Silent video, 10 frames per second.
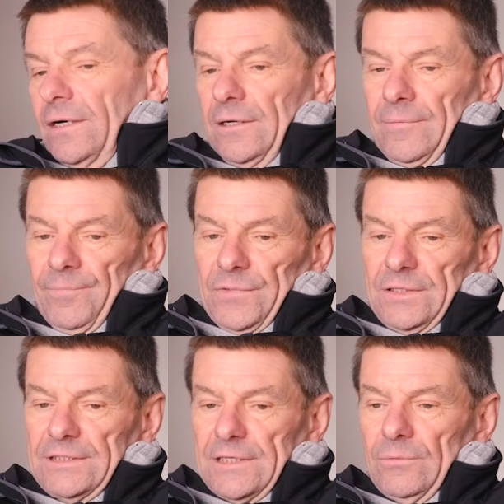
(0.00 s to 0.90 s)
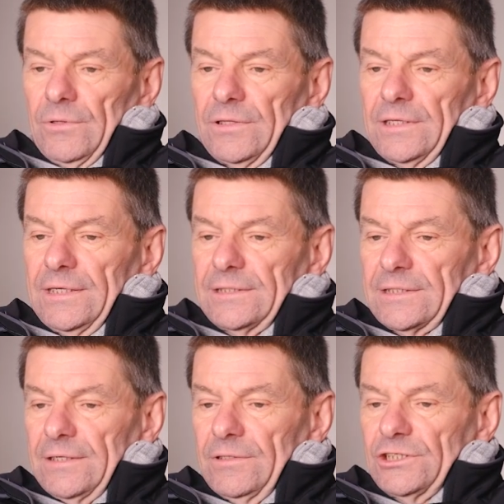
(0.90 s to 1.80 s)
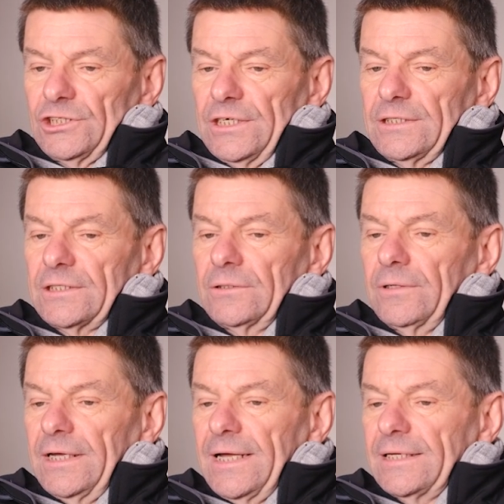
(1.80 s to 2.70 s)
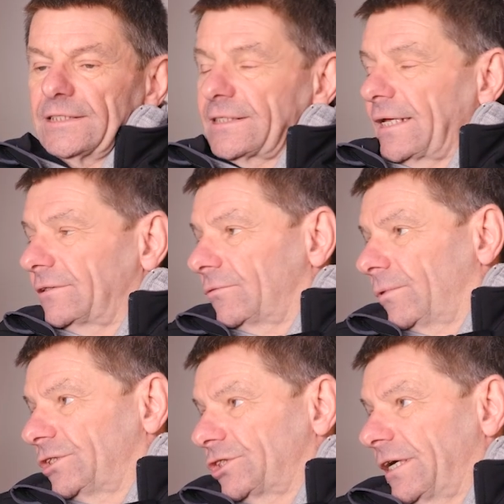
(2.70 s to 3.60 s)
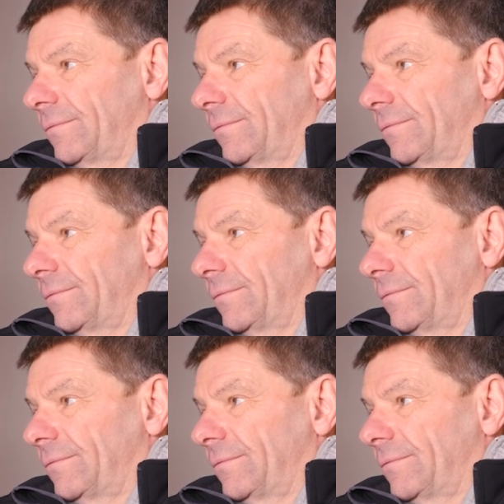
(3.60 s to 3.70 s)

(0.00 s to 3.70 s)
And so with the Series G2 ENstandard winch,